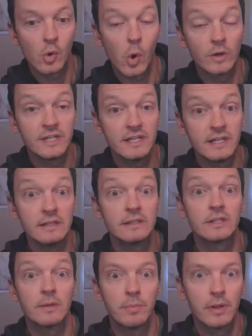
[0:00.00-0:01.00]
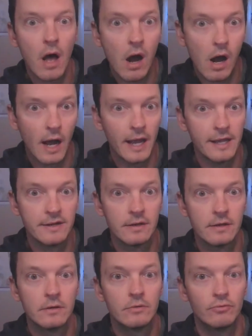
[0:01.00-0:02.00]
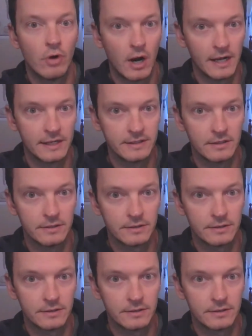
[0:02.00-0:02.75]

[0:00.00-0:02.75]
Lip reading: quantity supplied rises.